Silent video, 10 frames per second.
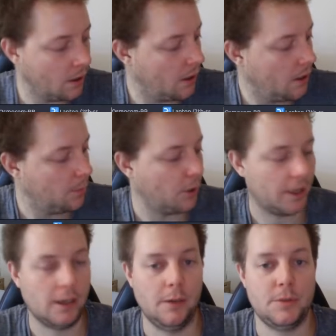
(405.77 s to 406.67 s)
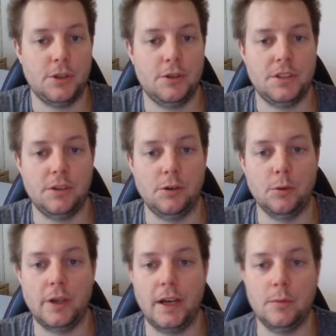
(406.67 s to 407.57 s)
My Calypso serial
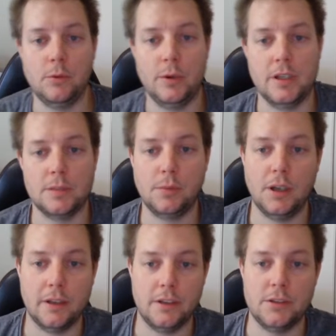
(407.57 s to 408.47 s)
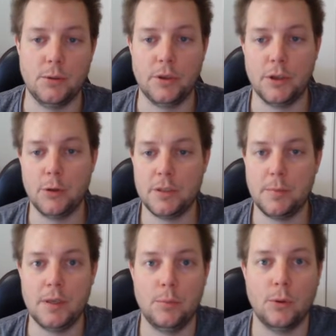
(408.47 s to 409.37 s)
cable is plugged into a
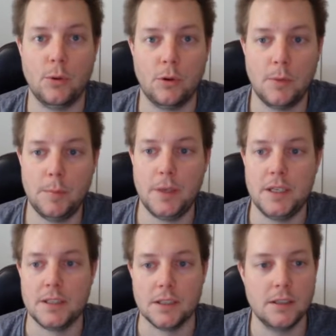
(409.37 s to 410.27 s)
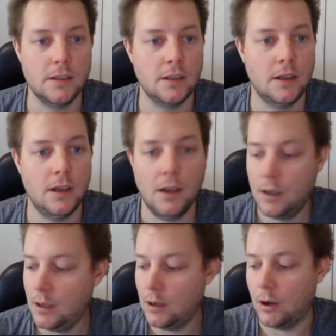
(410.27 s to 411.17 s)
USB port on my PC.
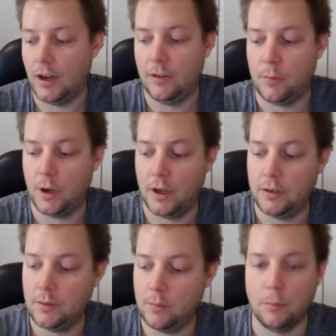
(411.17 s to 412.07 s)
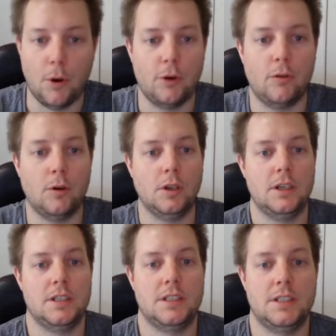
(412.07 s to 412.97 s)
I have my Motorola
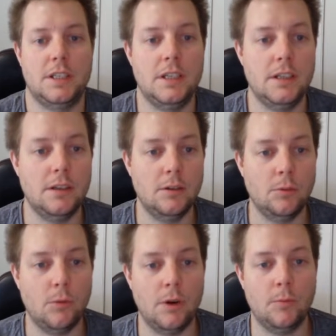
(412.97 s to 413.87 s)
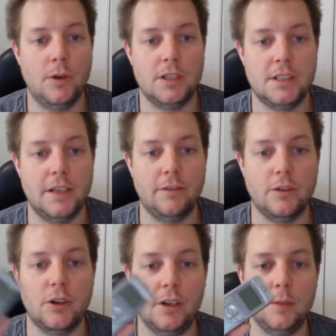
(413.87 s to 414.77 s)

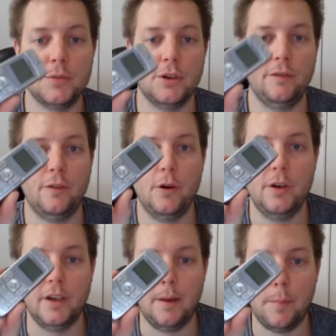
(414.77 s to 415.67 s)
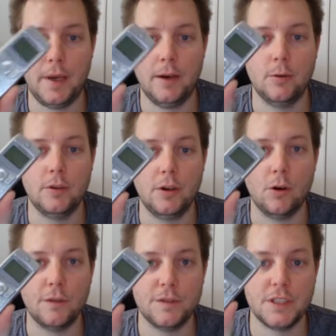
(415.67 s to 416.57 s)
C117 Calypso phone in a powered
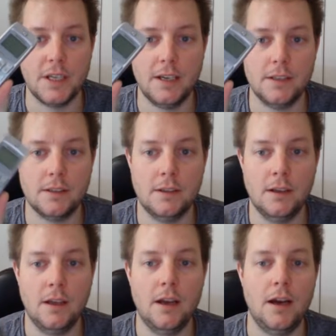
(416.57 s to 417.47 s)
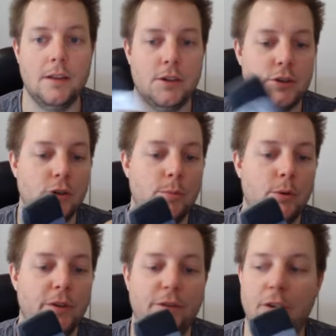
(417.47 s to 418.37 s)
off state, and the
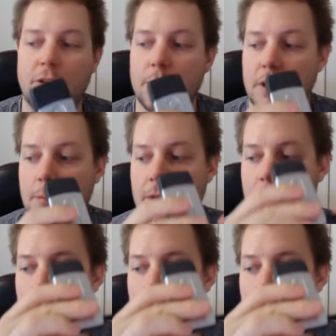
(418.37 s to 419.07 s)
2.5mm